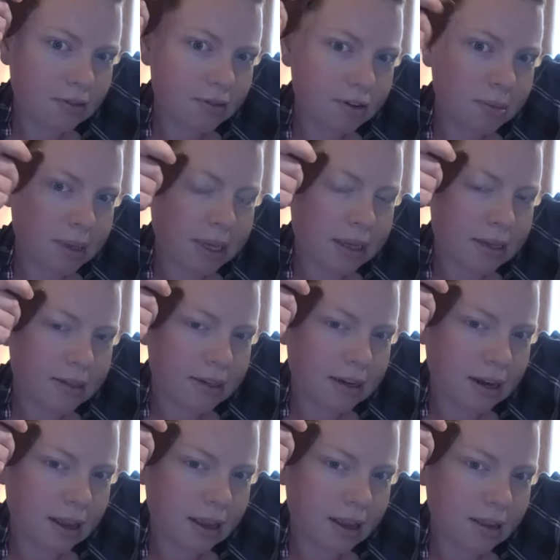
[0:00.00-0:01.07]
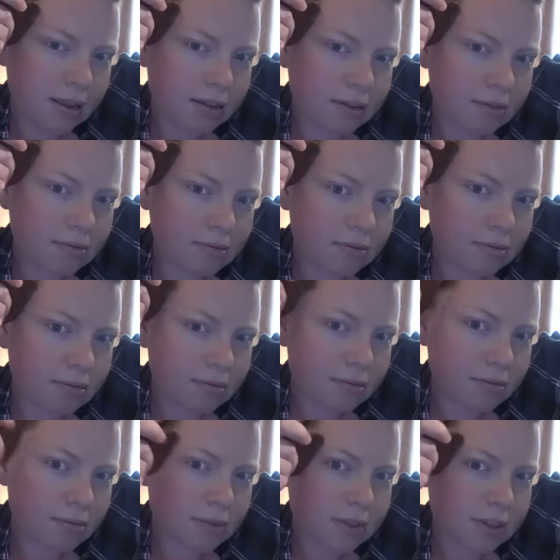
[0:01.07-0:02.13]
repeatedly,
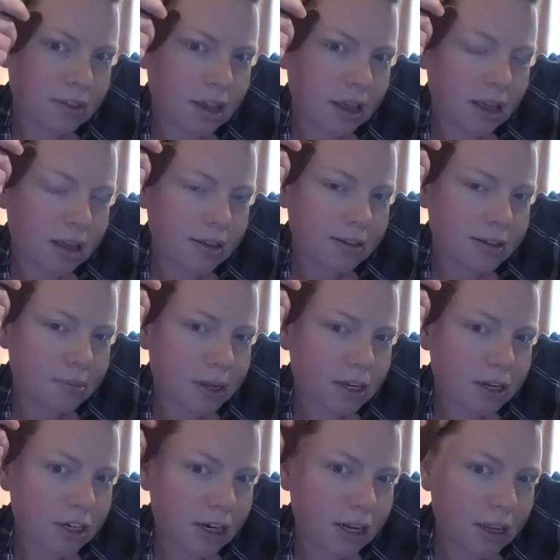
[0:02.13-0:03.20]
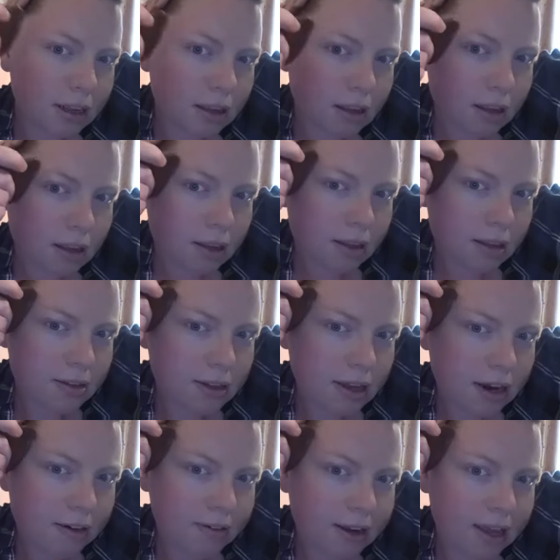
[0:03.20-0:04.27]
especially this
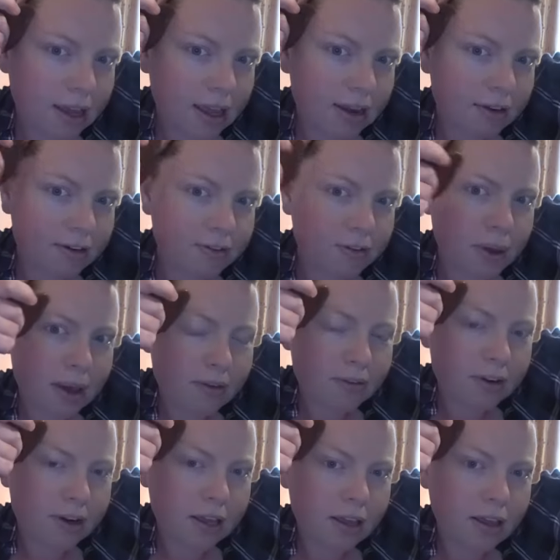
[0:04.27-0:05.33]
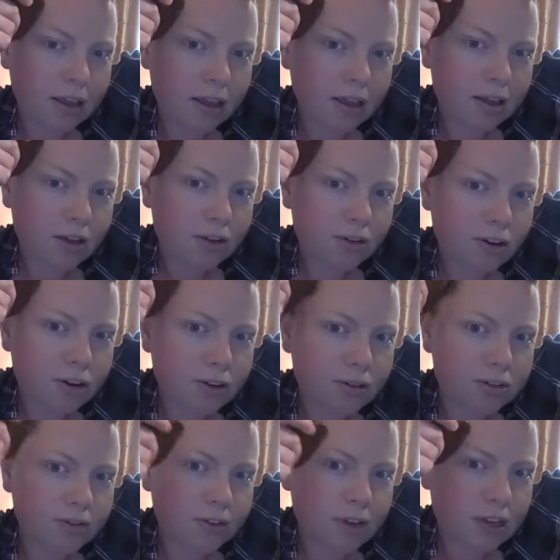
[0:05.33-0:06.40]
area here if you have any
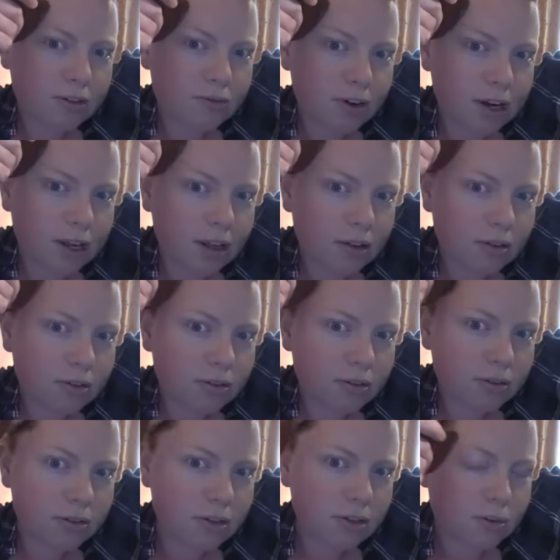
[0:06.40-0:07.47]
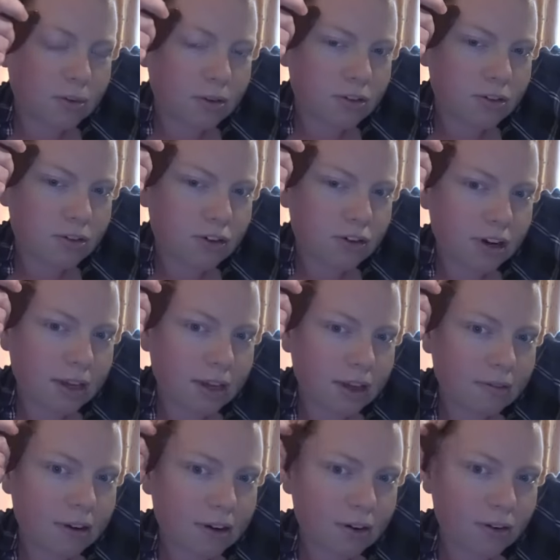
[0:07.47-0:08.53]
crow's feet wrinkles that you want to try and
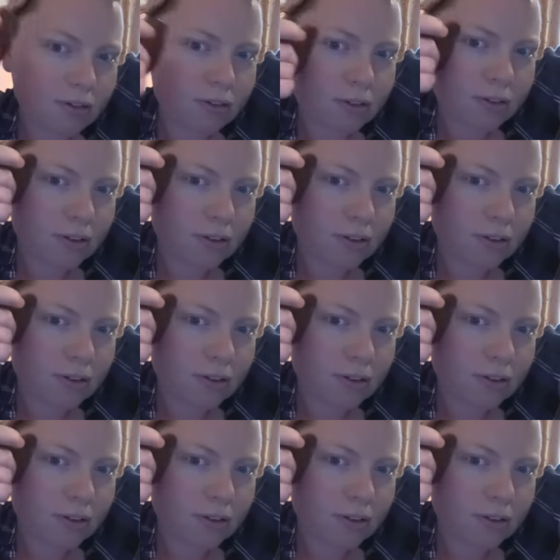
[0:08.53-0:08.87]
get rid of.